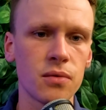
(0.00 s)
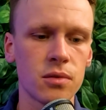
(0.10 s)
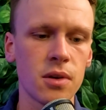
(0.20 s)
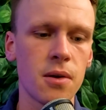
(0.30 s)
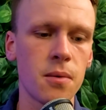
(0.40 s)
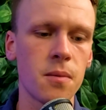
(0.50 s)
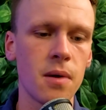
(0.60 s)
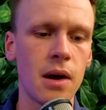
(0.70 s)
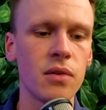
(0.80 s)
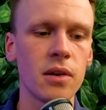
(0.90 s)
So
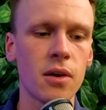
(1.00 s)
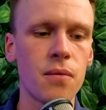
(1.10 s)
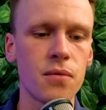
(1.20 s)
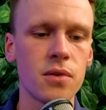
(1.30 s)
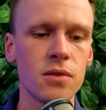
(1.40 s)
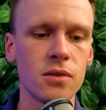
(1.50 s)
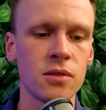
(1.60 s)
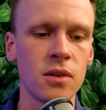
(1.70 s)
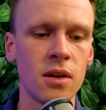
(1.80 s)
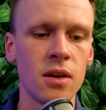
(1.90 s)
I think confidence